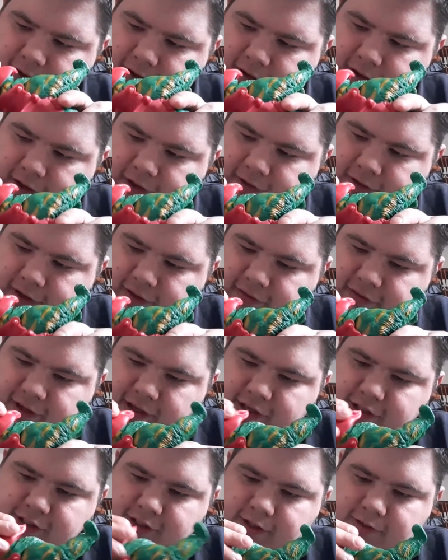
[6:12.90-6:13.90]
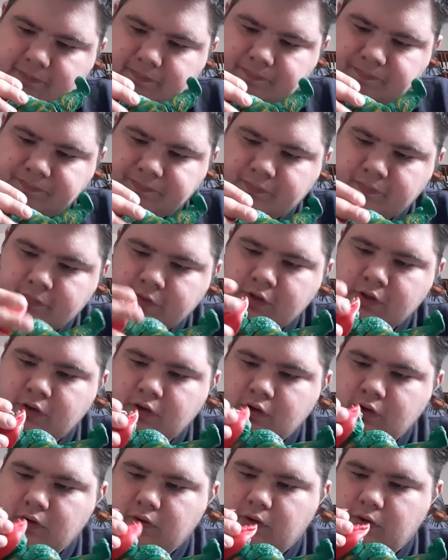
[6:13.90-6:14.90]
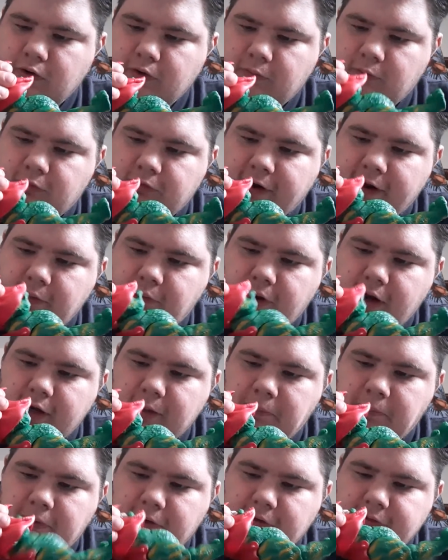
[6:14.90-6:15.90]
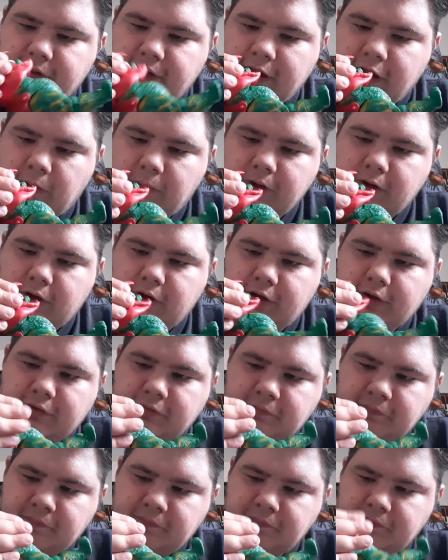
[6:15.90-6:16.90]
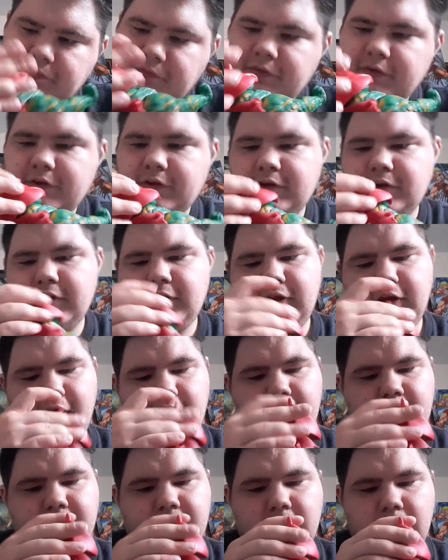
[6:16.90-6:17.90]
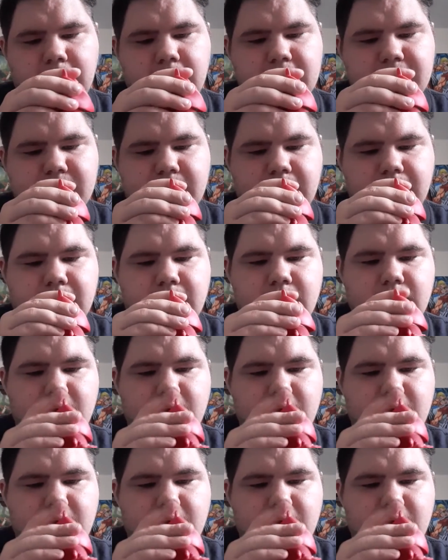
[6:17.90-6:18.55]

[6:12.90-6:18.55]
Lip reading: indentation or right way to put the helmet on, kind of cumbersome.